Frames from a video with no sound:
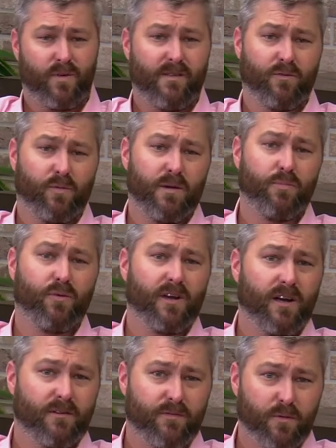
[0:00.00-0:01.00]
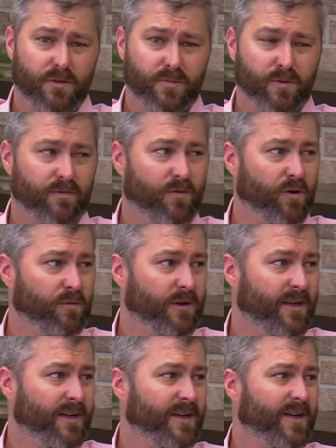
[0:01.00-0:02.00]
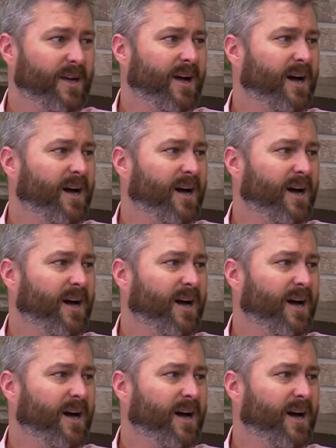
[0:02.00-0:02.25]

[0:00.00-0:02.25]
we have the Red Bull Air Force performing.